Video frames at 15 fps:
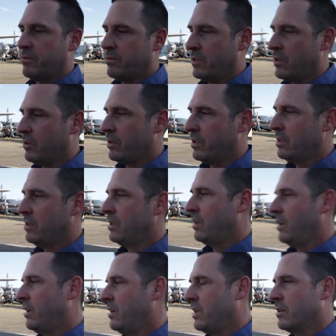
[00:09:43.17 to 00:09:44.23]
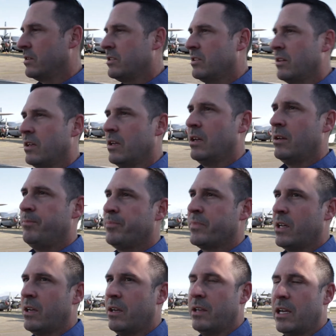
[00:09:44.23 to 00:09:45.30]
if we don't adhere to
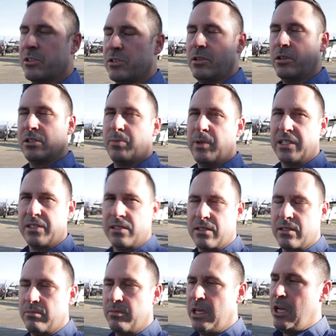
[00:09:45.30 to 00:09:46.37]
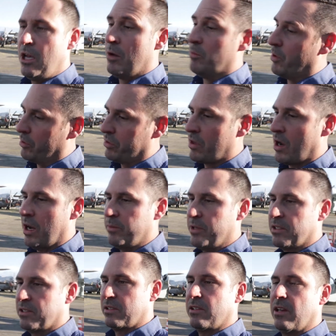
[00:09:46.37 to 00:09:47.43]
the National Airspace System, both
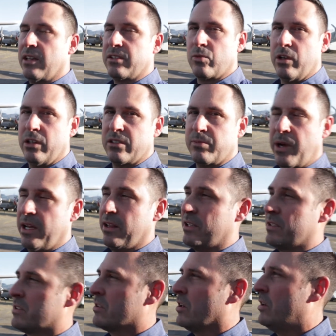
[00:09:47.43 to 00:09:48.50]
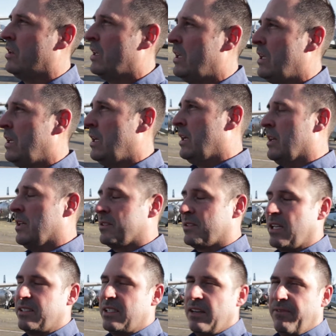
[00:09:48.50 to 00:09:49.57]
hobbyists as well as pilots. So
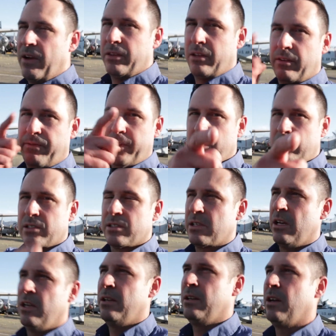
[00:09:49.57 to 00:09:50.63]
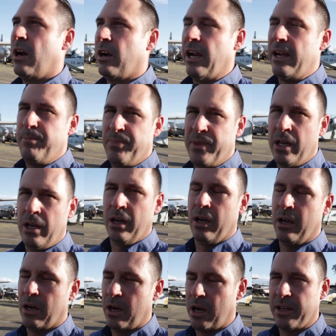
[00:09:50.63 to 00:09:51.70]
Stay safe out there, folks. All right,
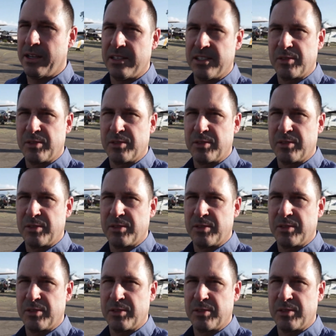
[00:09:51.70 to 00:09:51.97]
on into